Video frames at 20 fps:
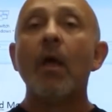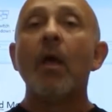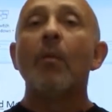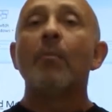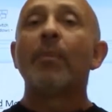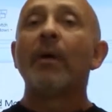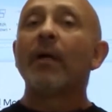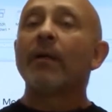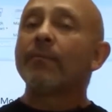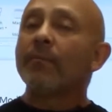
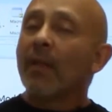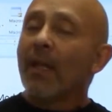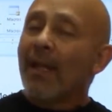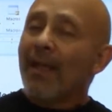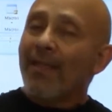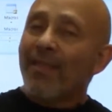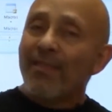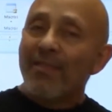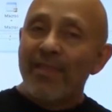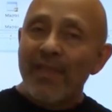But
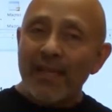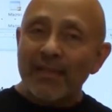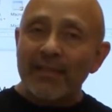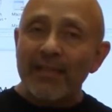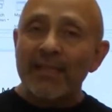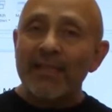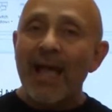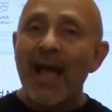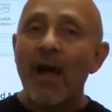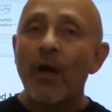this
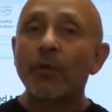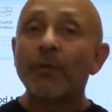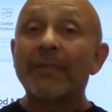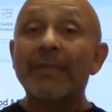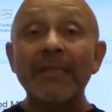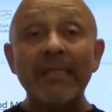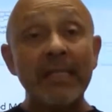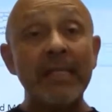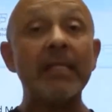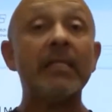is how
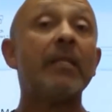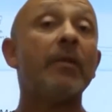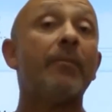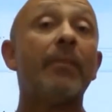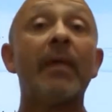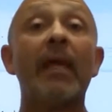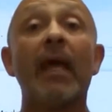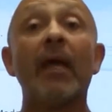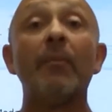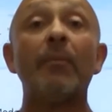
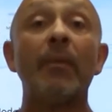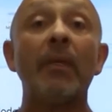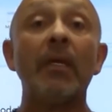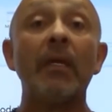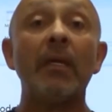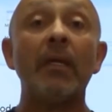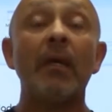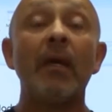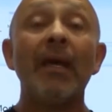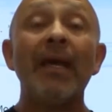
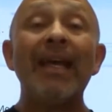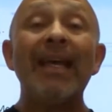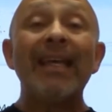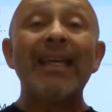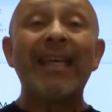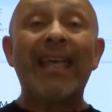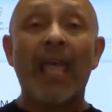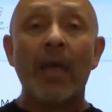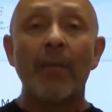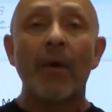TCP/IP
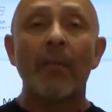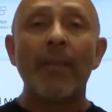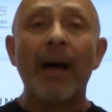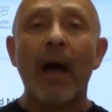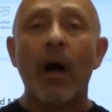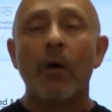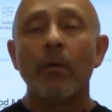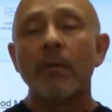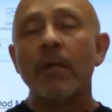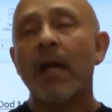came
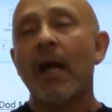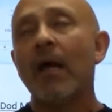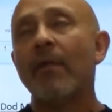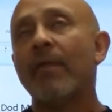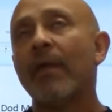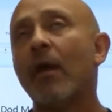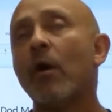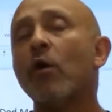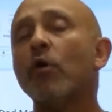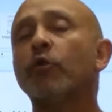about. Now
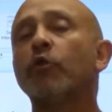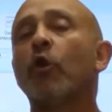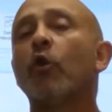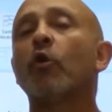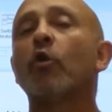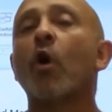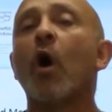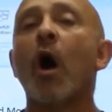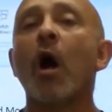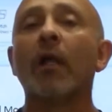they also
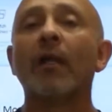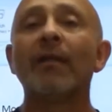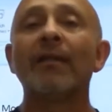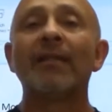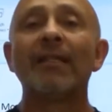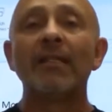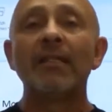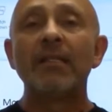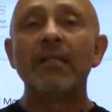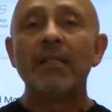call it
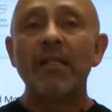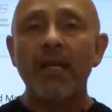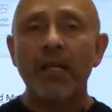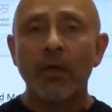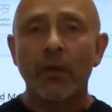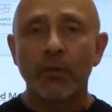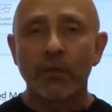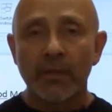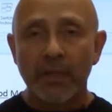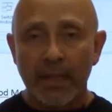the
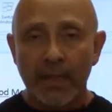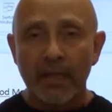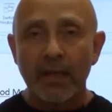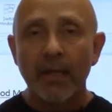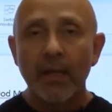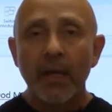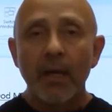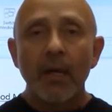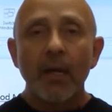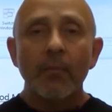DoD
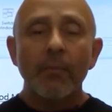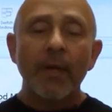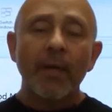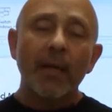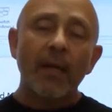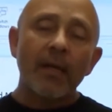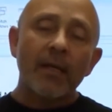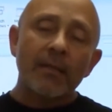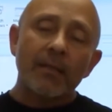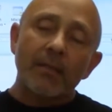
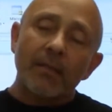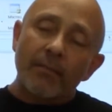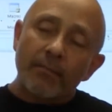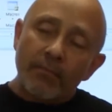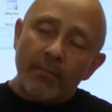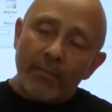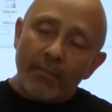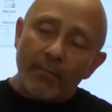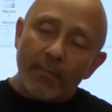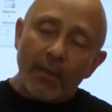because
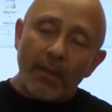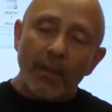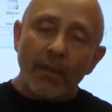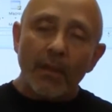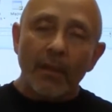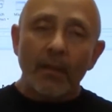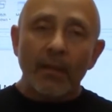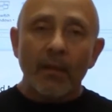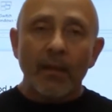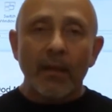
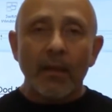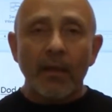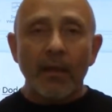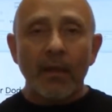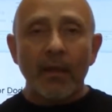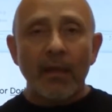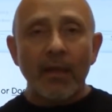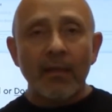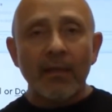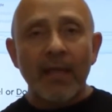
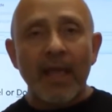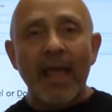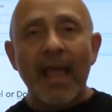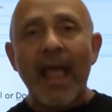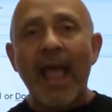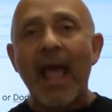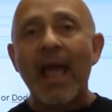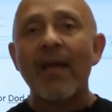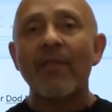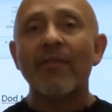they
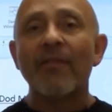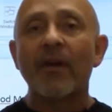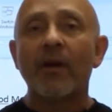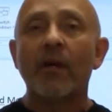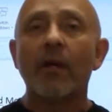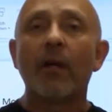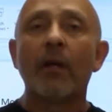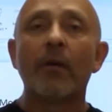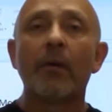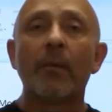had
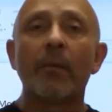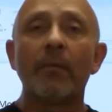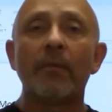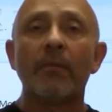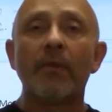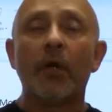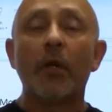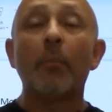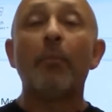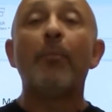
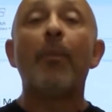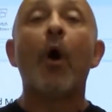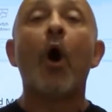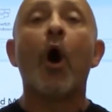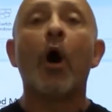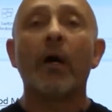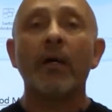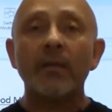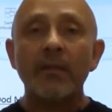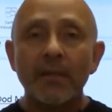their
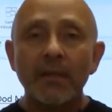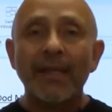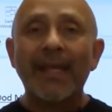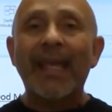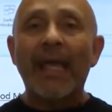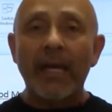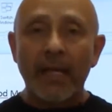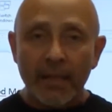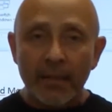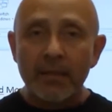part
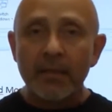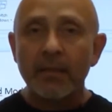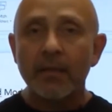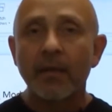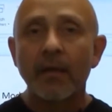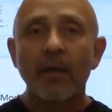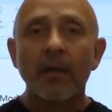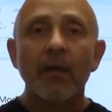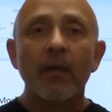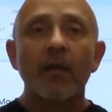in it.
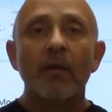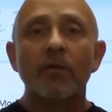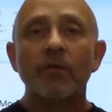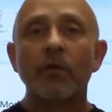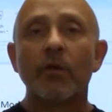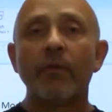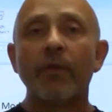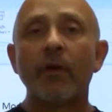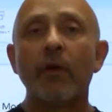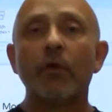
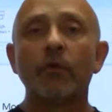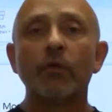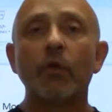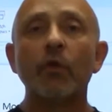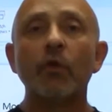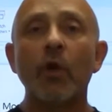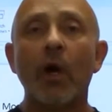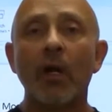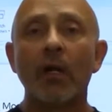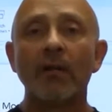So they also
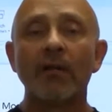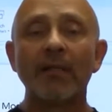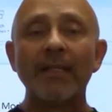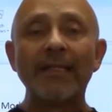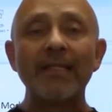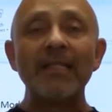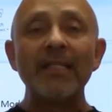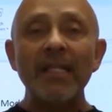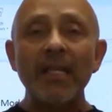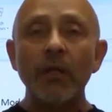call it the
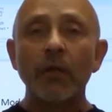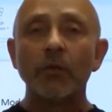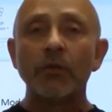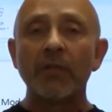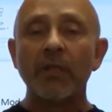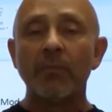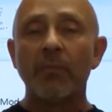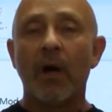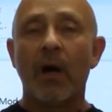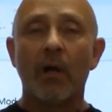
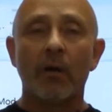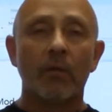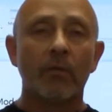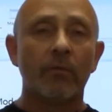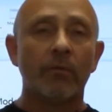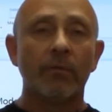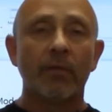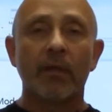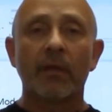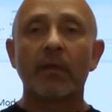DoD
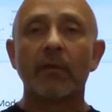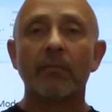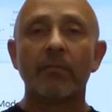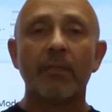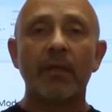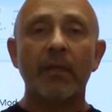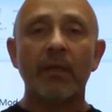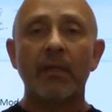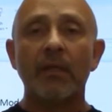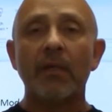model. That
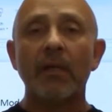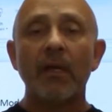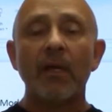can be